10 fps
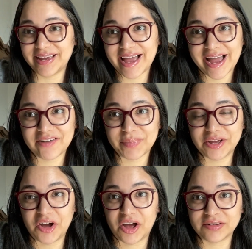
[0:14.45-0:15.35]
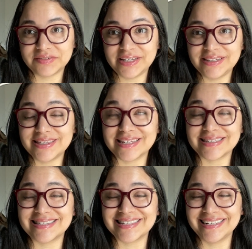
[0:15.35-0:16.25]
I have my coffee.
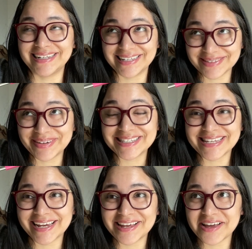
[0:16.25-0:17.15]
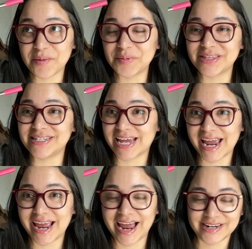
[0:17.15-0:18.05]
This is my second cup of the
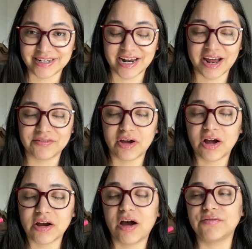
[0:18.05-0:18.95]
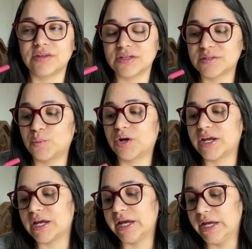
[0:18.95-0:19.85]
day. I did have hot coffee this
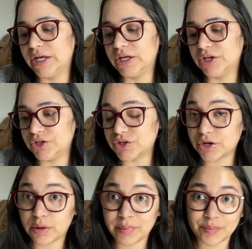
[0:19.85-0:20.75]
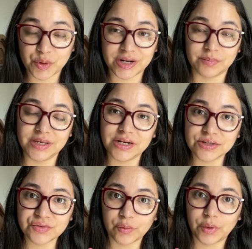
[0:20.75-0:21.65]
morning during all my morning
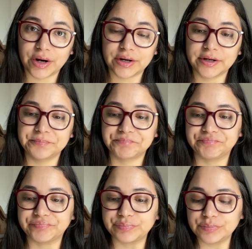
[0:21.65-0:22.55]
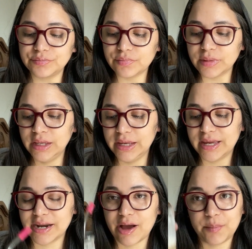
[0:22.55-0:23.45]
meetings for work,
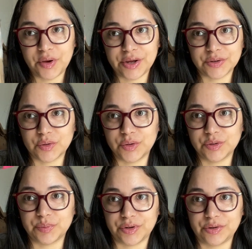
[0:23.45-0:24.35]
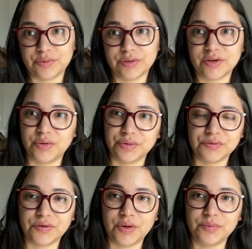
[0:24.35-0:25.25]
and now I'm on cold brew with cold
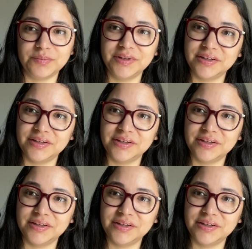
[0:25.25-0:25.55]
foam.